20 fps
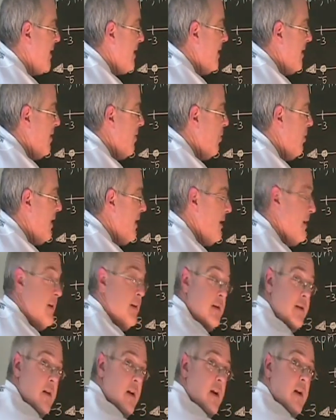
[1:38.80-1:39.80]
1 is
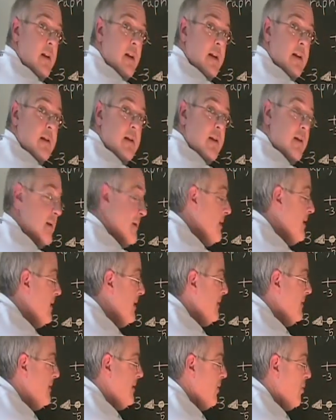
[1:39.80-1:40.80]
not less than itself,
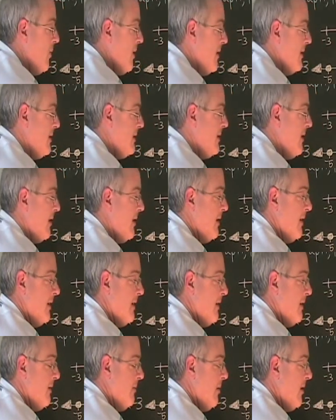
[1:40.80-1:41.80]
so 1 is not
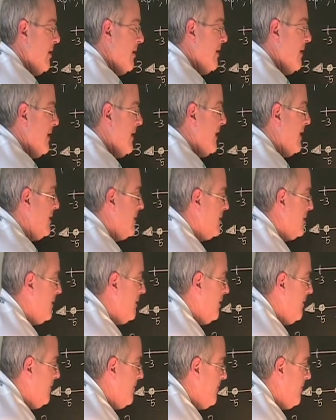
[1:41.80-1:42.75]
part of the answer.